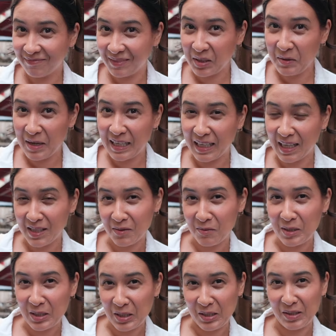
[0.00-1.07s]
the rain has
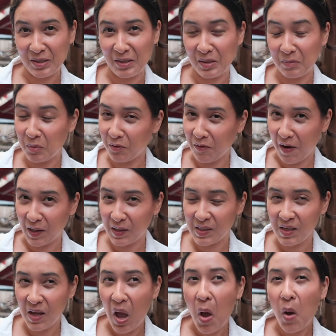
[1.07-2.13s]
returned to Provence,
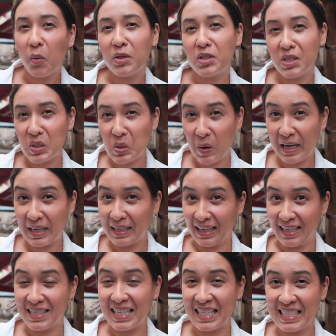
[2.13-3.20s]
which is quite
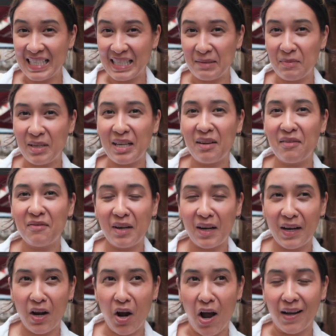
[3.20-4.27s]
nice because it's been
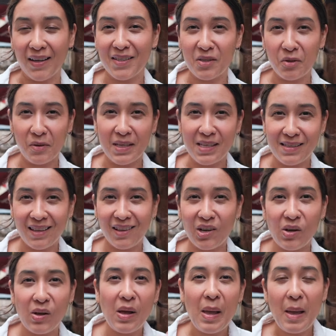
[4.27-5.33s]
very hot. So these
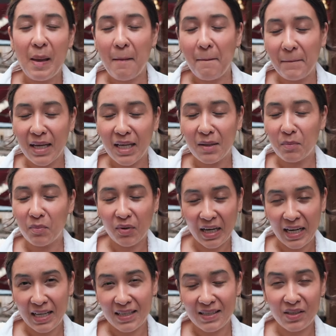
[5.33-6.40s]
little mid
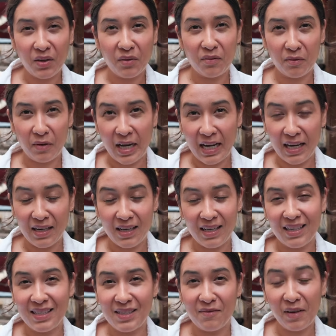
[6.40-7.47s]
breaks of rain
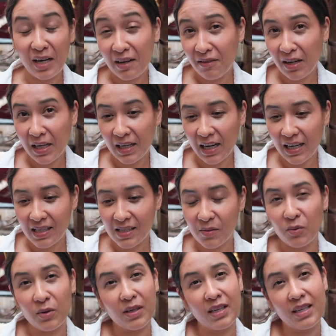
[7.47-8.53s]
is very, very nice.
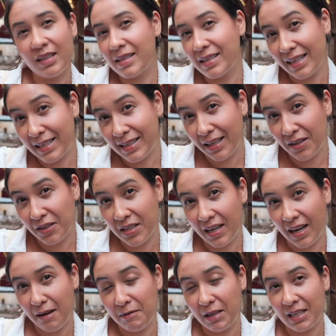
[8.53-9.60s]
We're in the city center
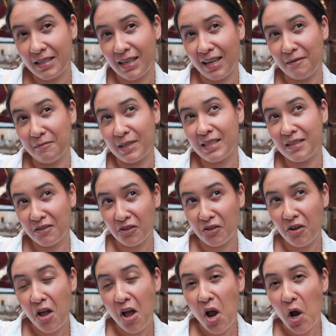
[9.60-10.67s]
today because I am
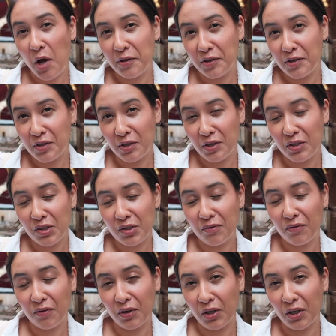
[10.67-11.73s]
still on the search
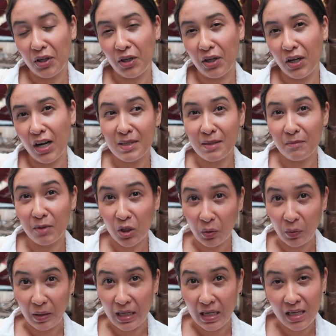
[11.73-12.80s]
for some
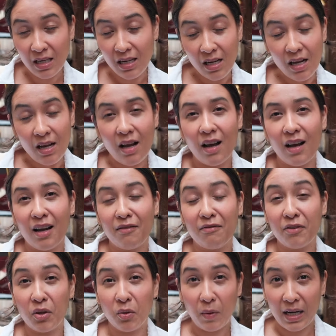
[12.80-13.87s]
clothing uh,
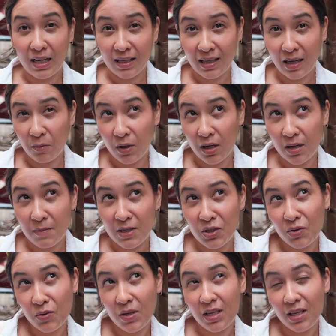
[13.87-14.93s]
for the wedding that we're going to be
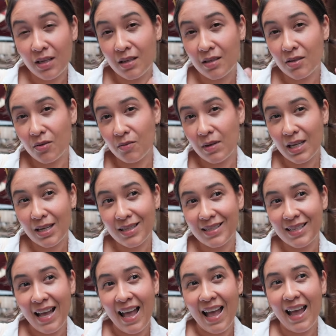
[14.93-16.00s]
shooting in two weeks.
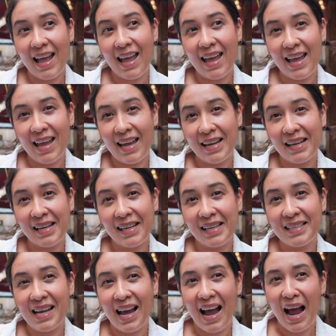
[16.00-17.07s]

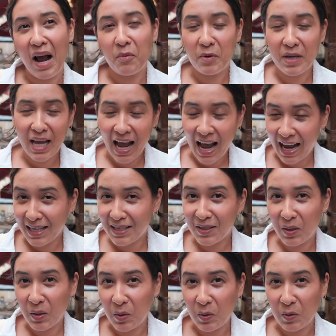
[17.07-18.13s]
And we had to
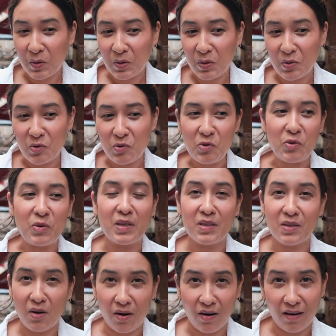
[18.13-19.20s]
go to
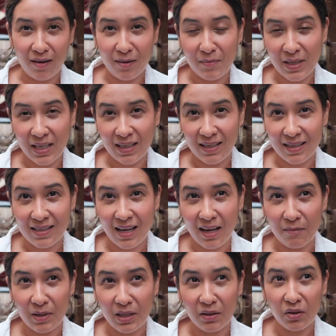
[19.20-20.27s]
Zara because
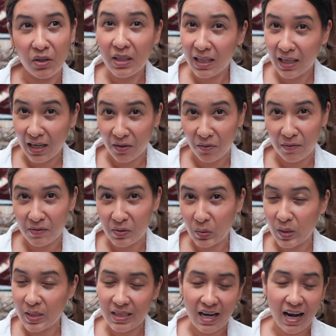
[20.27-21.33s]
I've been looking at thrift
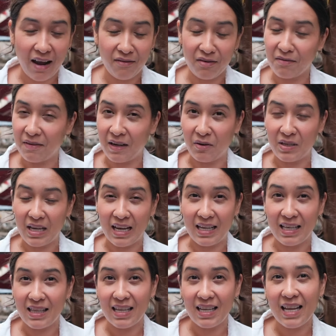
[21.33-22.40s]
stores and I haven't found
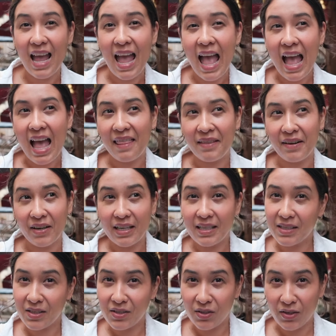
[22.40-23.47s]
anything. And there
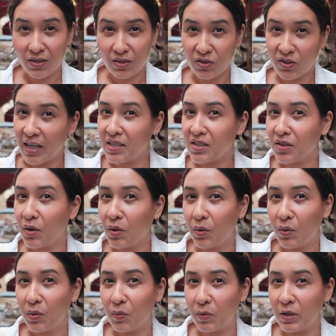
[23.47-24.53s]
is a certain dress
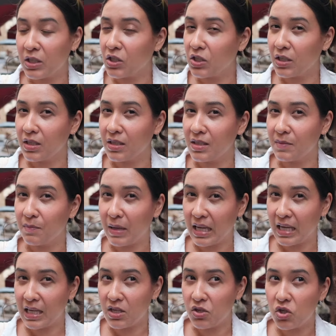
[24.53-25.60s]
code, which is
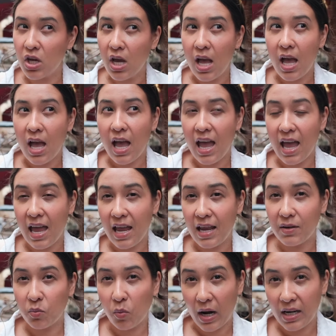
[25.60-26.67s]
beige
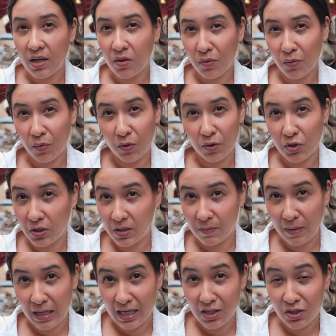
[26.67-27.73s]
and white or just
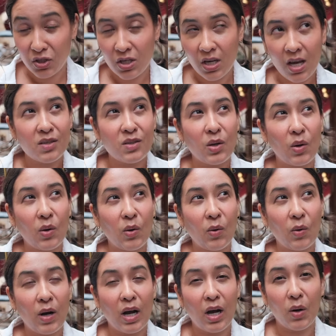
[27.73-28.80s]
beige.
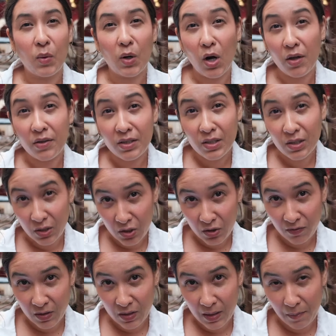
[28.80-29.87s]
So uh, we're on the search
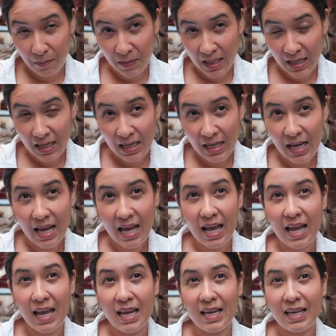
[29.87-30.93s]
for something.
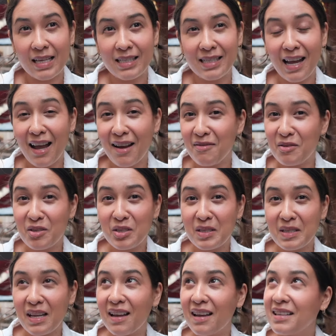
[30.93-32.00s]
And yeah, we're
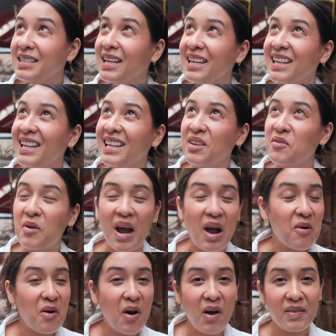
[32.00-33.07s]
just uh, taking you
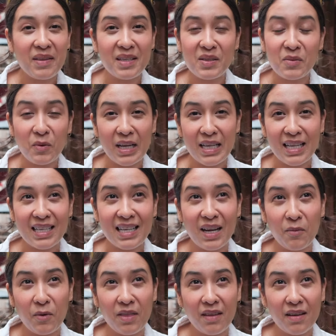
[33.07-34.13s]
out on this rainy day
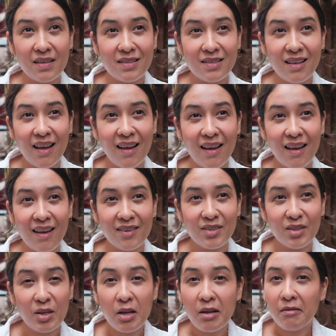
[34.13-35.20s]
with us and
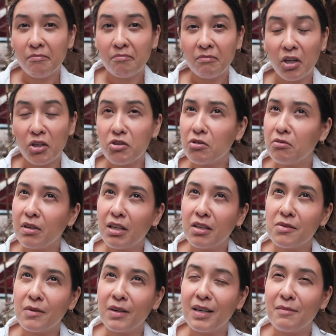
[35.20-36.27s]
not sure what
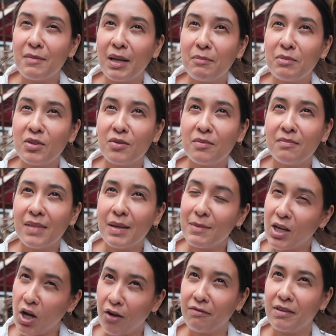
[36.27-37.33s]
else we're gonna be up to, maybe
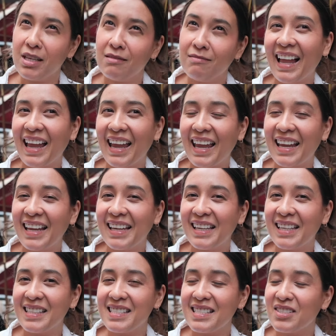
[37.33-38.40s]
coffee,
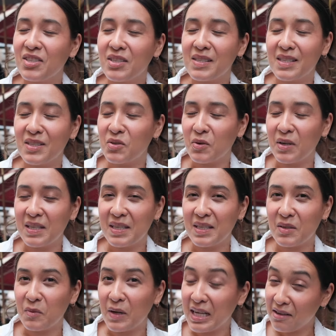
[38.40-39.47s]
and just enjoy
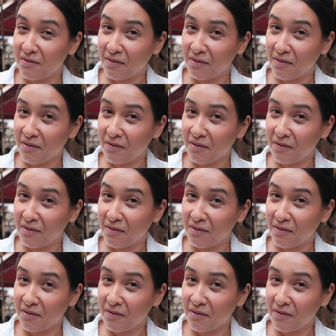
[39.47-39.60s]
this rainy